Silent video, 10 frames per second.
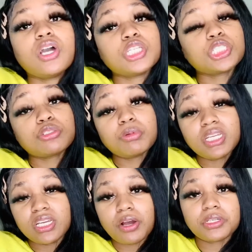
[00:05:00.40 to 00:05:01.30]

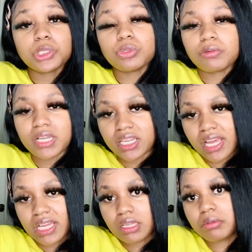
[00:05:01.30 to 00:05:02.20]
sweetie, go get you a ring
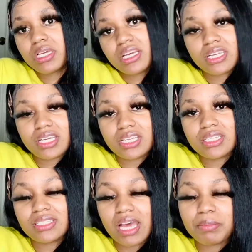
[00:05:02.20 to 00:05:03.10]
light
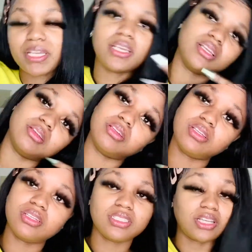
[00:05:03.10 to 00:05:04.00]
because, I mean,
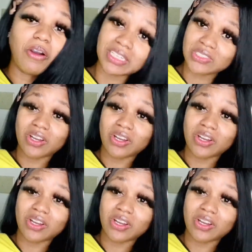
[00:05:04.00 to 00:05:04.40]
go get you.